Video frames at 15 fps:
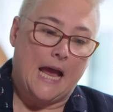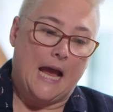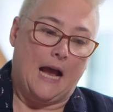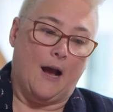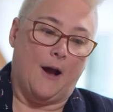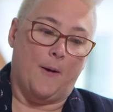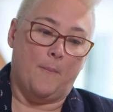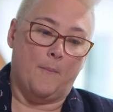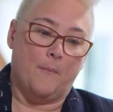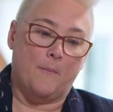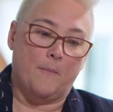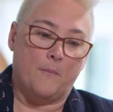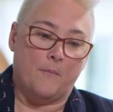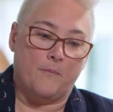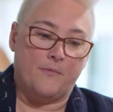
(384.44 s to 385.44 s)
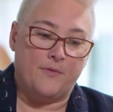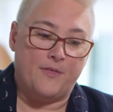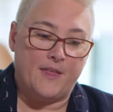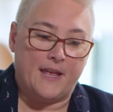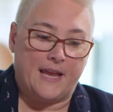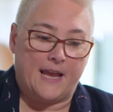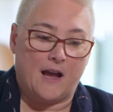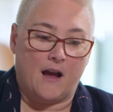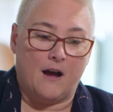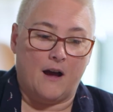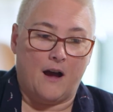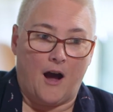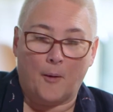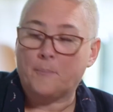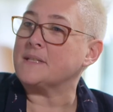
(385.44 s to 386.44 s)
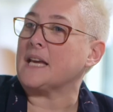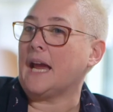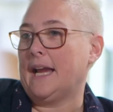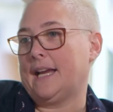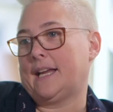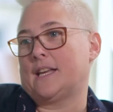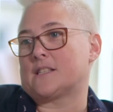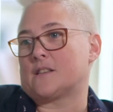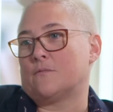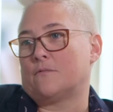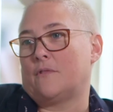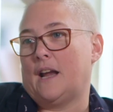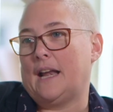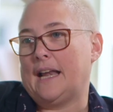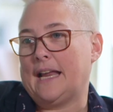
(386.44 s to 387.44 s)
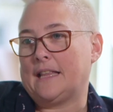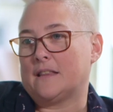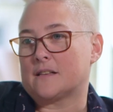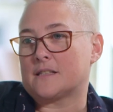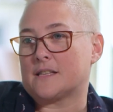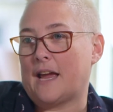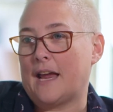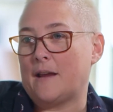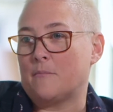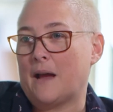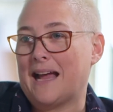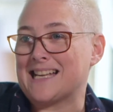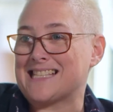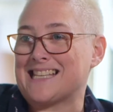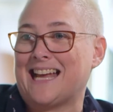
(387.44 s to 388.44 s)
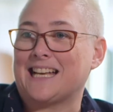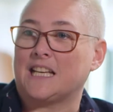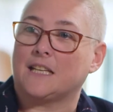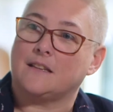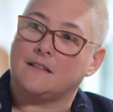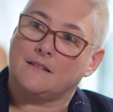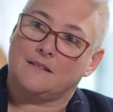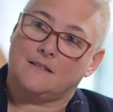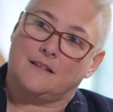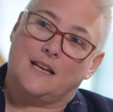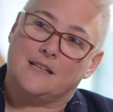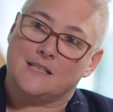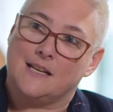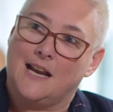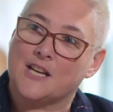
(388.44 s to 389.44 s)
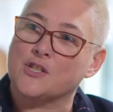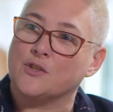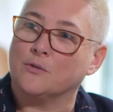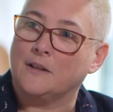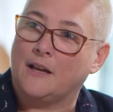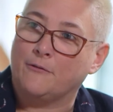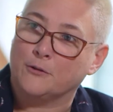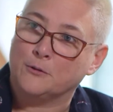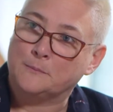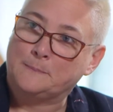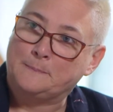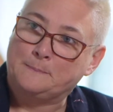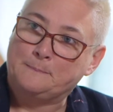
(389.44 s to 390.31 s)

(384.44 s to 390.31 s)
the uptake isn't really the same as at international level.